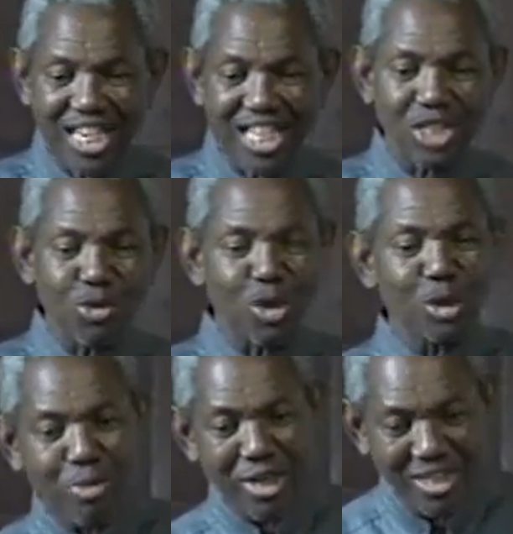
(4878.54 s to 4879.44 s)
as he was
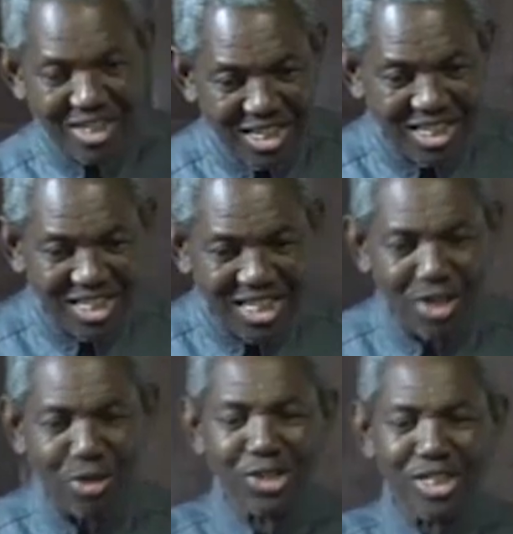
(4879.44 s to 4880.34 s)
praying, the
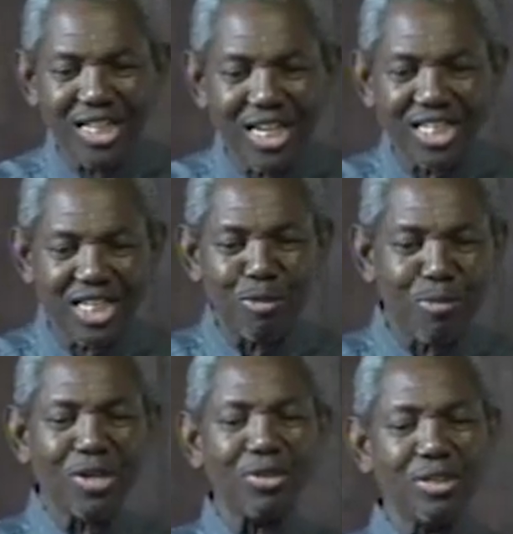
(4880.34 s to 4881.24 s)
Lord said, there's a man